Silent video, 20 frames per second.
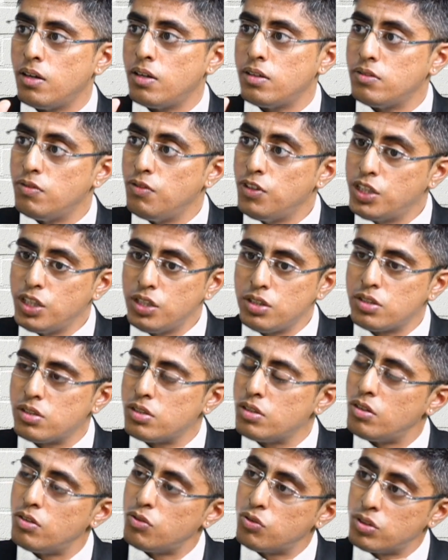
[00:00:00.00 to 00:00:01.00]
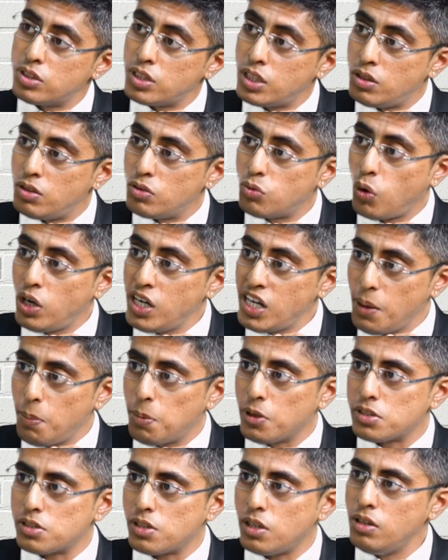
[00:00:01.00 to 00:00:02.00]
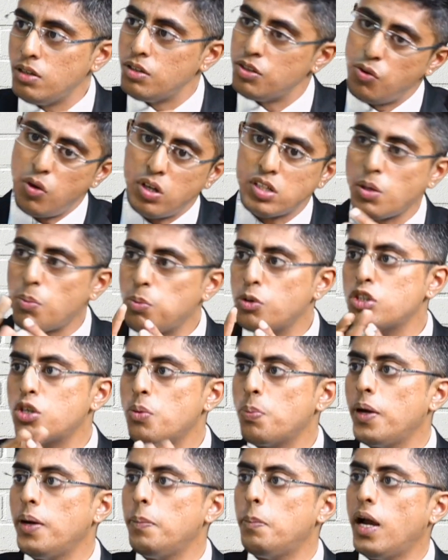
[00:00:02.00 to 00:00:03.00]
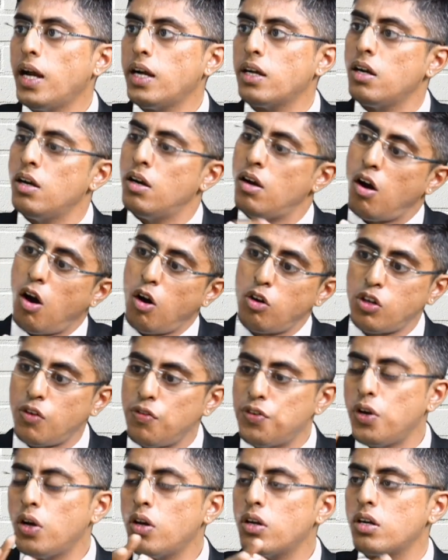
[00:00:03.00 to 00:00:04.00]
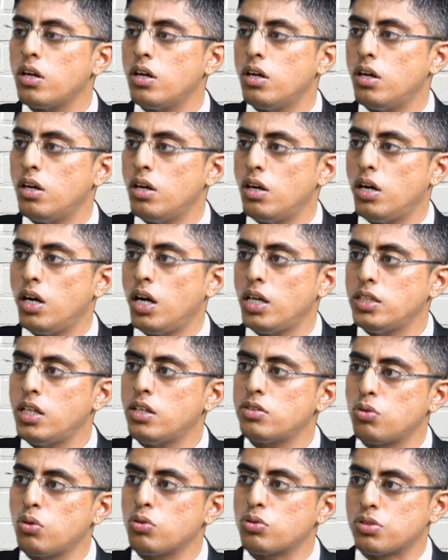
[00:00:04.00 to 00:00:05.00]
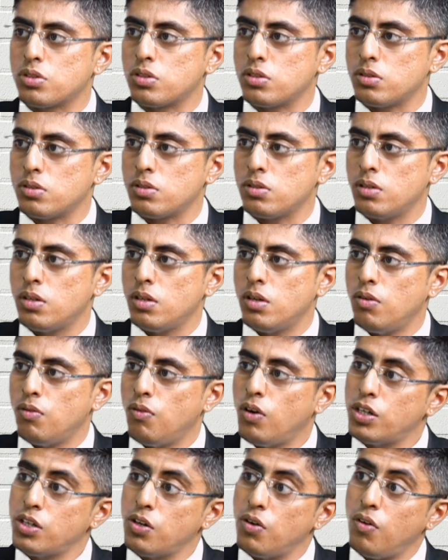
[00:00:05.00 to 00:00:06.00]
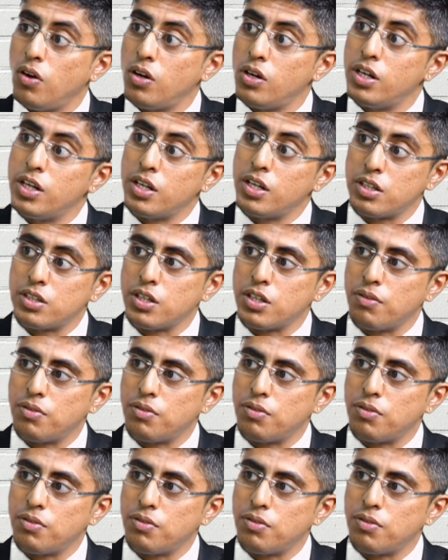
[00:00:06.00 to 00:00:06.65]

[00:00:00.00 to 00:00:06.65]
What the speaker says: which is 20%, you are supposed to pay back out of your other sources, what you have already received.